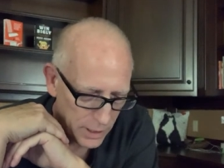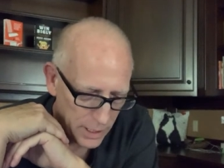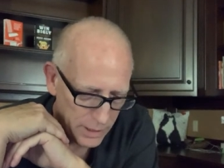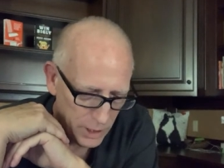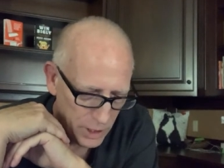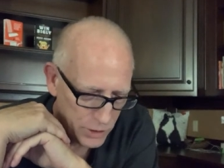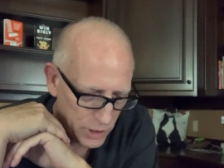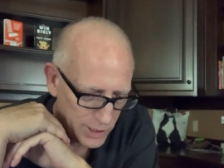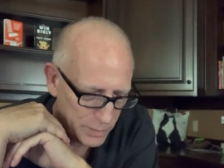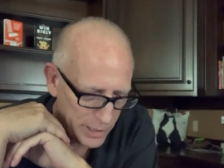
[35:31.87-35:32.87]
I'm going to
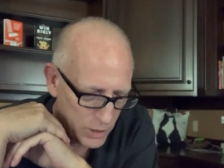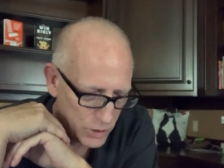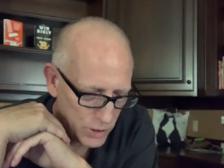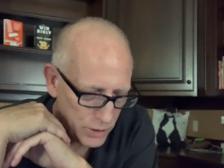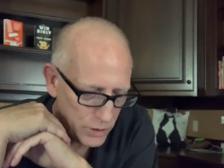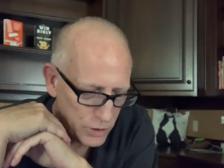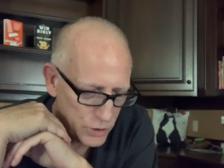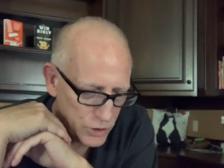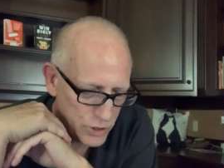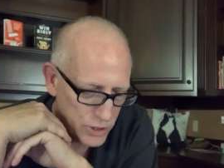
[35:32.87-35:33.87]
talk about
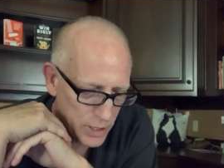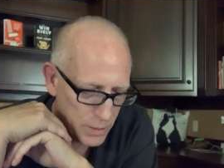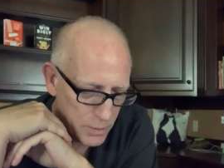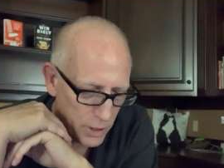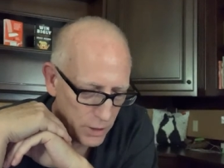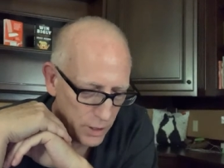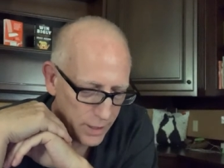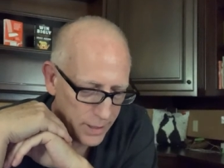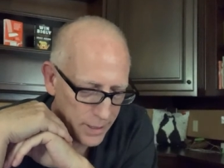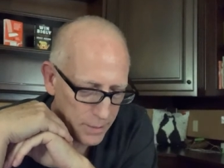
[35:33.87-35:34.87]
some
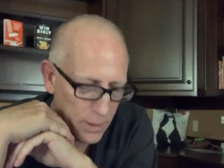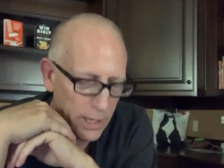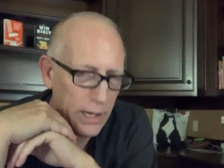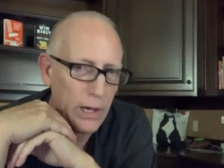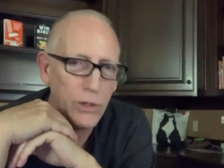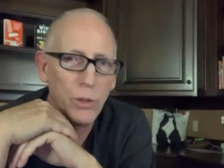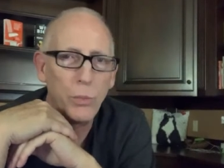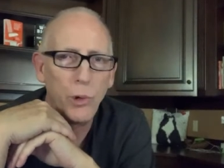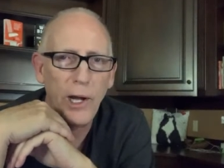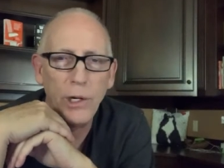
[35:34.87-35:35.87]
um, how your
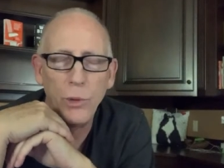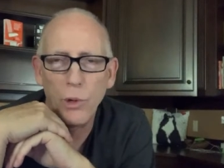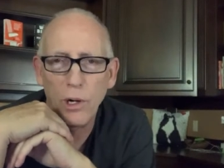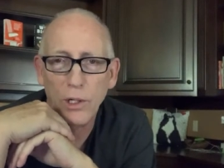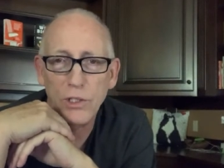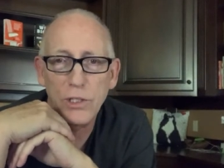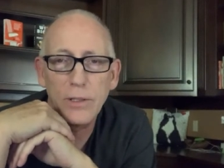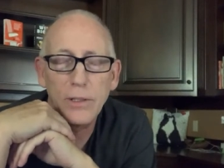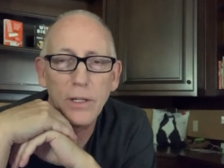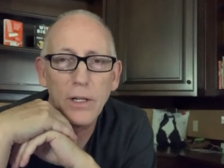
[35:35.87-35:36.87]
brain
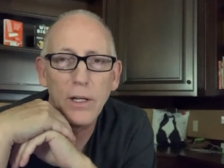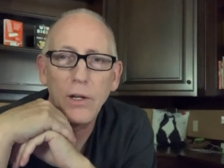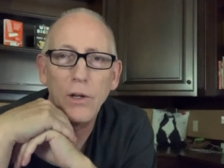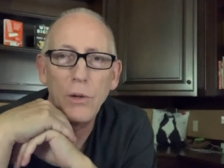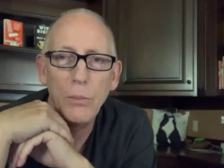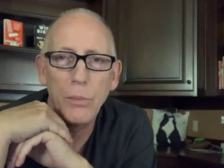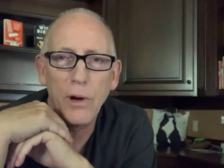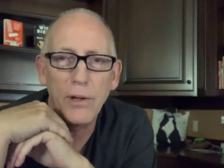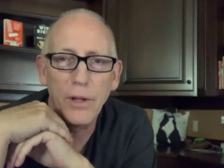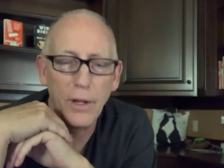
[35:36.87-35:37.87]
works,
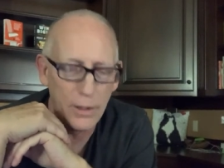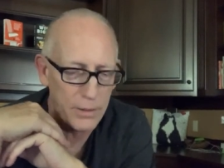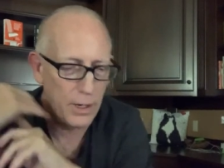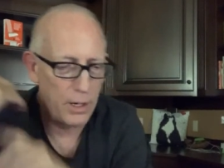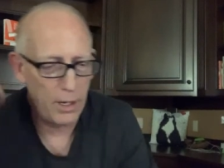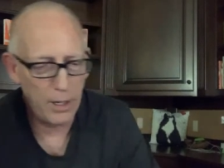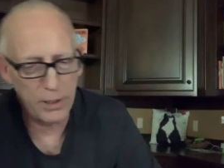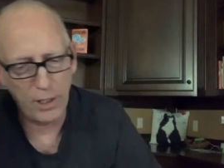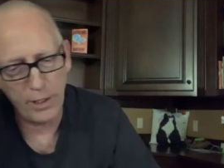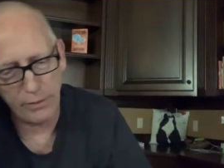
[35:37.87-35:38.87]
but I'm
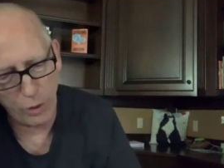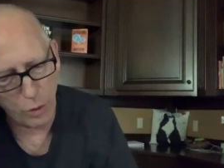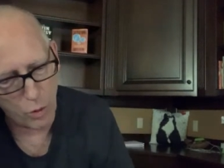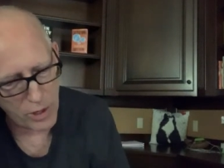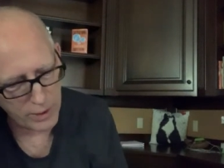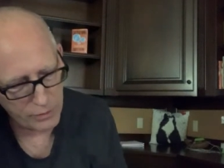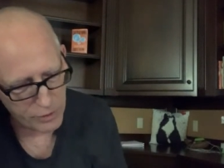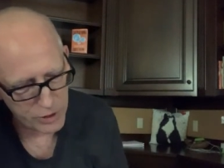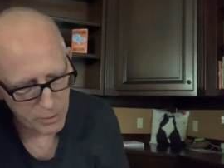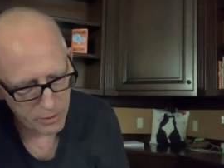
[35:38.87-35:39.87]
going to give you a warning
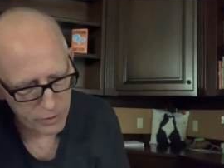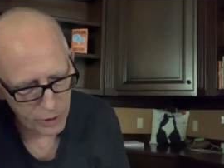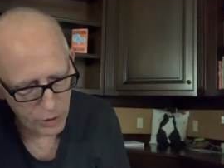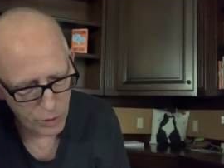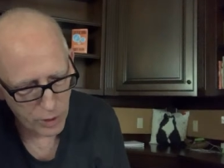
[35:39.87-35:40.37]
for some of you